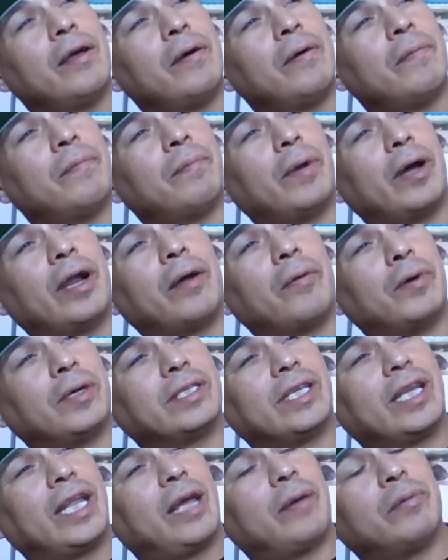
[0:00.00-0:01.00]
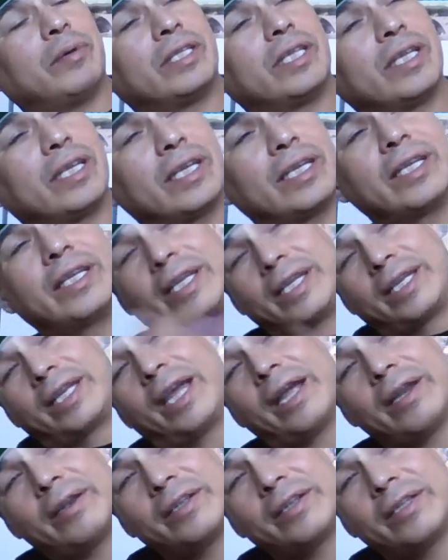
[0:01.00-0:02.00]
but I wasn't able to
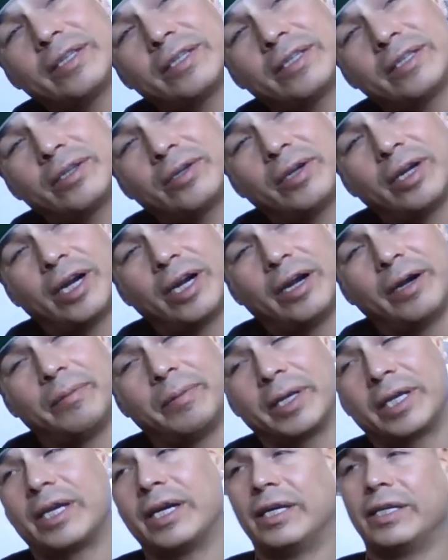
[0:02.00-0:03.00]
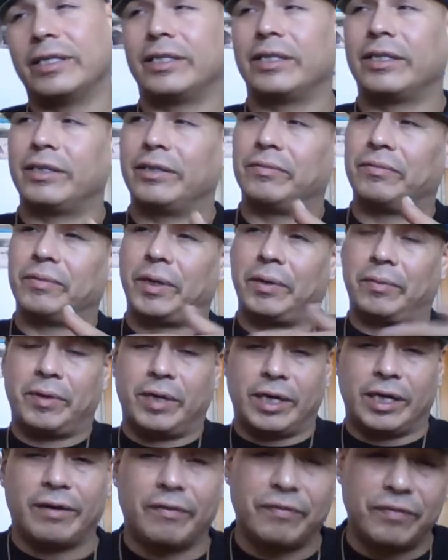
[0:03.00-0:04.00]
get to her because we were
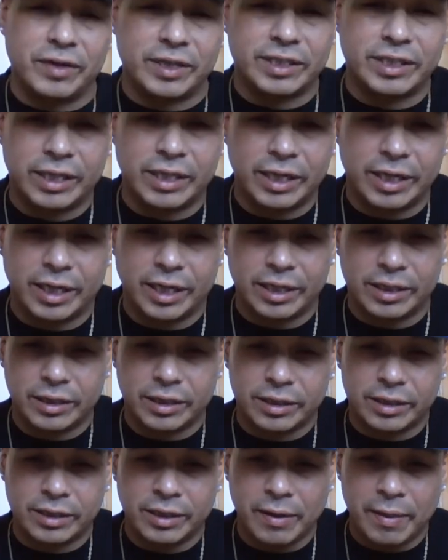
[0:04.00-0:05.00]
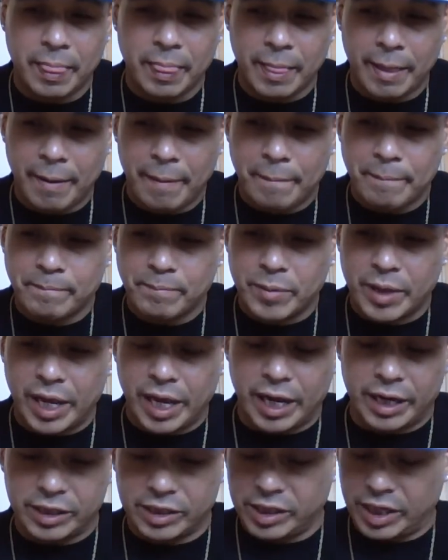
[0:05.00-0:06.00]
in different cities
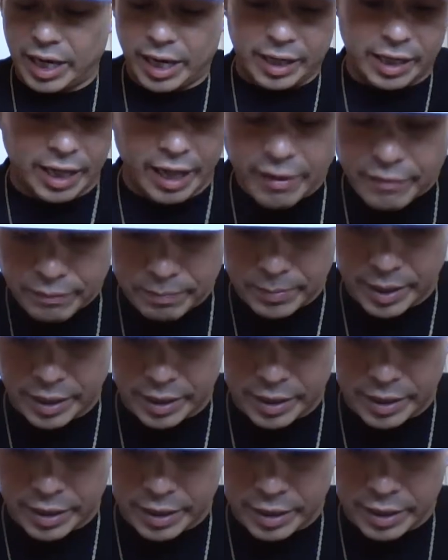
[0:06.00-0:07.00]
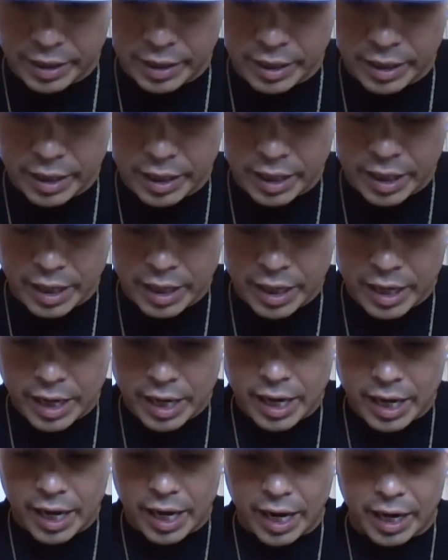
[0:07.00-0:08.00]
and she had left me.
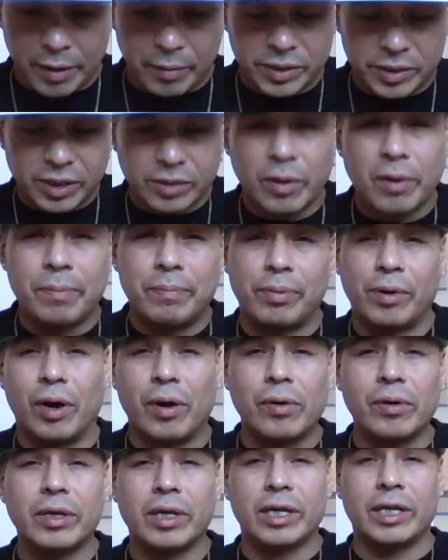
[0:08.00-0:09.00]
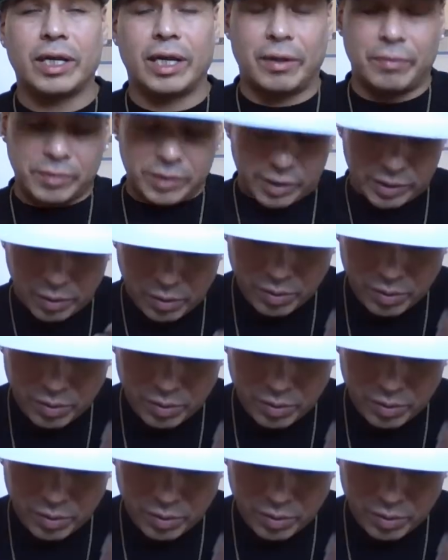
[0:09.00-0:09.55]
And I was so broken and I was so